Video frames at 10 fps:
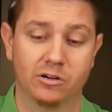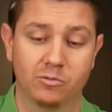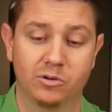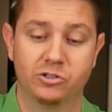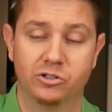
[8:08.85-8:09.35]

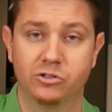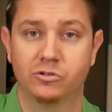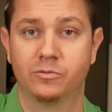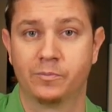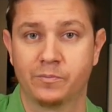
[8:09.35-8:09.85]
Once
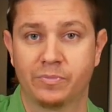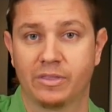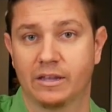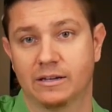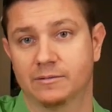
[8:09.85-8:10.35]
you
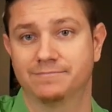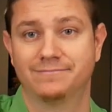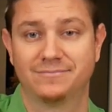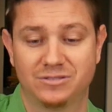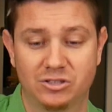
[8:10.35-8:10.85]

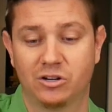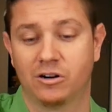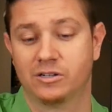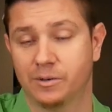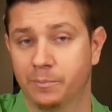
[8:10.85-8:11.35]

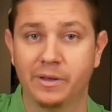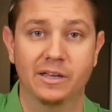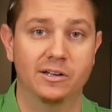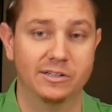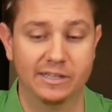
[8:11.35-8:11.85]
start to
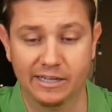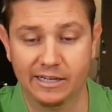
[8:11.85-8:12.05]
build